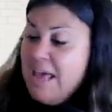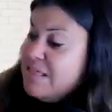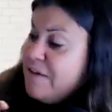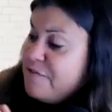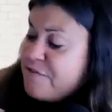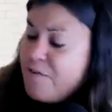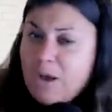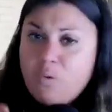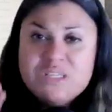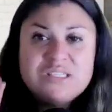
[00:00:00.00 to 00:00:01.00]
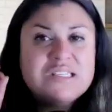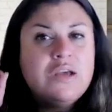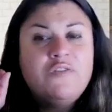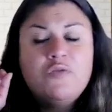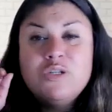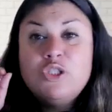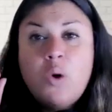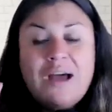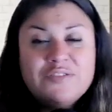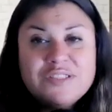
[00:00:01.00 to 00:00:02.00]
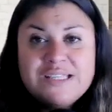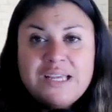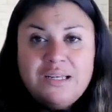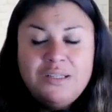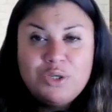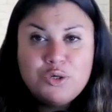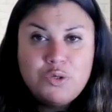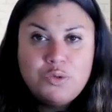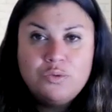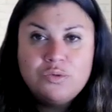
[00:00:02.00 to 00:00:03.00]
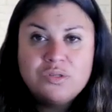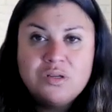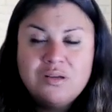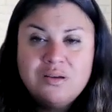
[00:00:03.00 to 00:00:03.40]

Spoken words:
the frequency of what you have seen in the news.